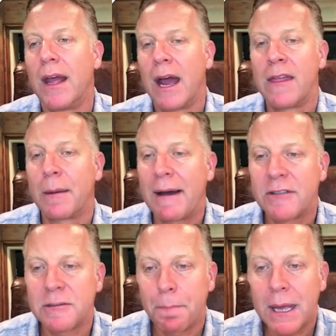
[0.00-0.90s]
And then I'm going to have
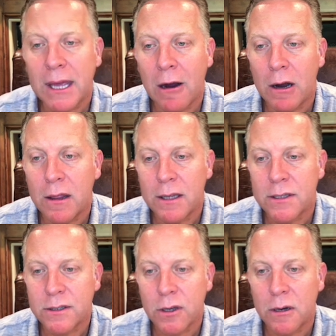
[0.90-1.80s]
this pink area. This
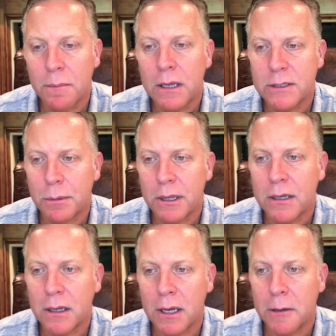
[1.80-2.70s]
is going to be some of the
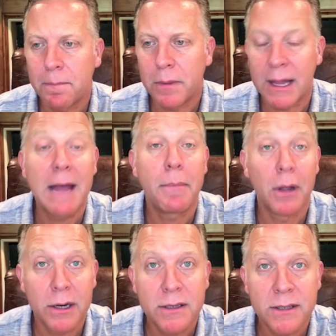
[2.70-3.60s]

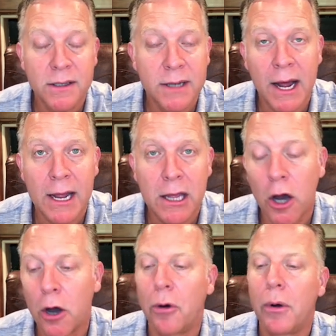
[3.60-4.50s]
liabilities, things that I
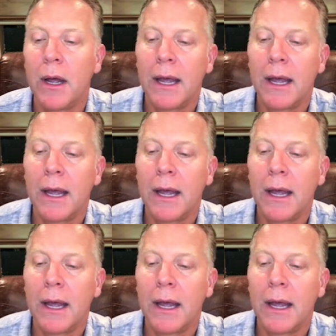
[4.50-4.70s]
owe.